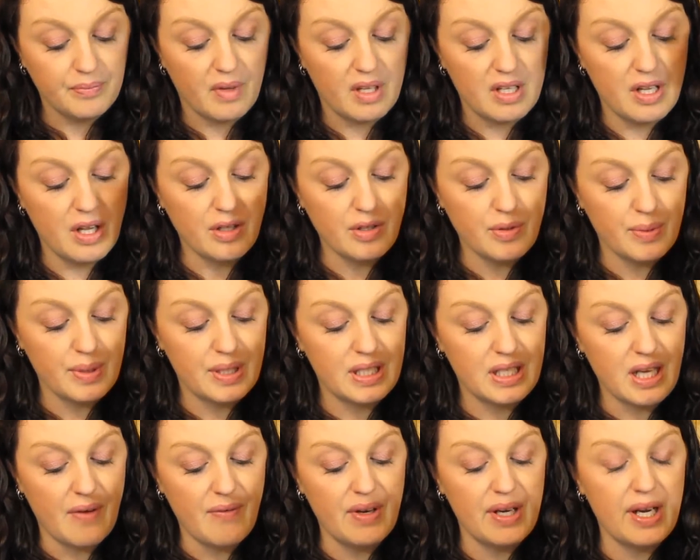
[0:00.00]
This was
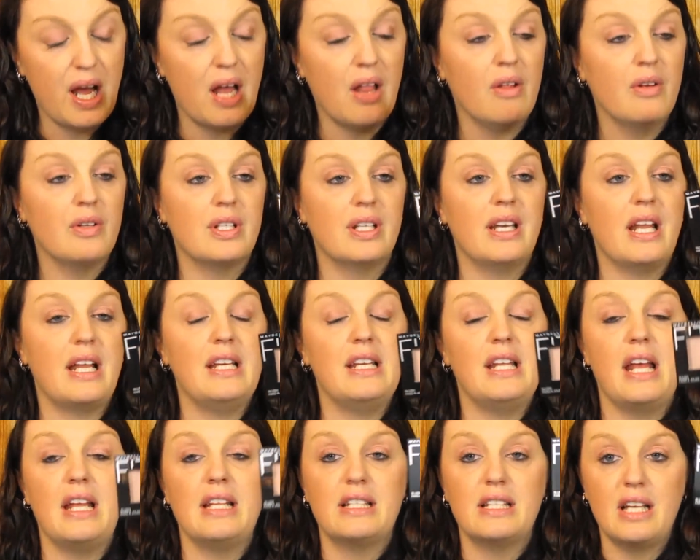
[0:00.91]

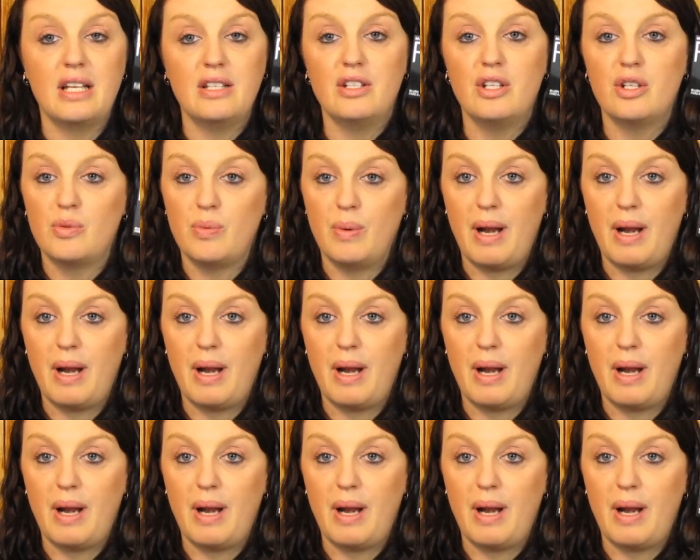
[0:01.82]
$7.98 is